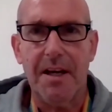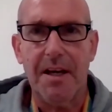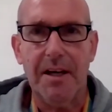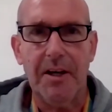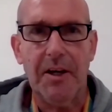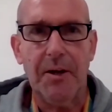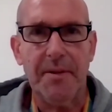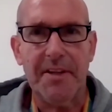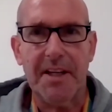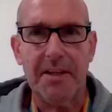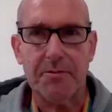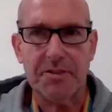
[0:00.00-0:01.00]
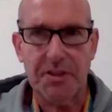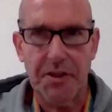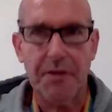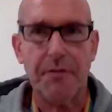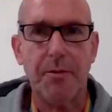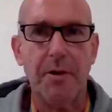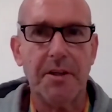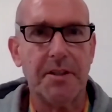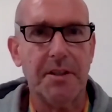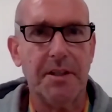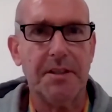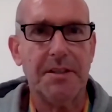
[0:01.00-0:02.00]
Um, and I was a youth
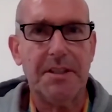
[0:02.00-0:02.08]
worker,